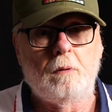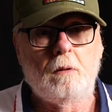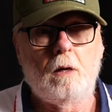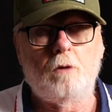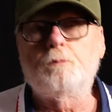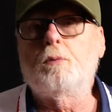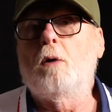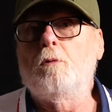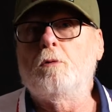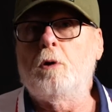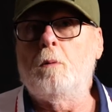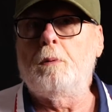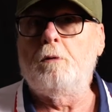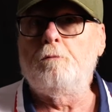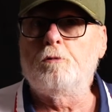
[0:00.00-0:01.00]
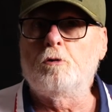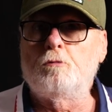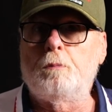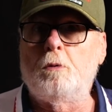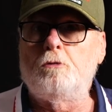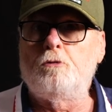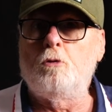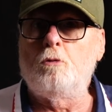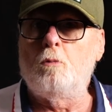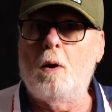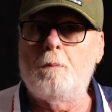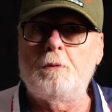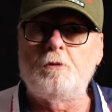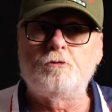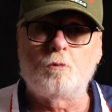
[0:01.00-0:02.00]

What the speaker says: 1st Platoon Weapons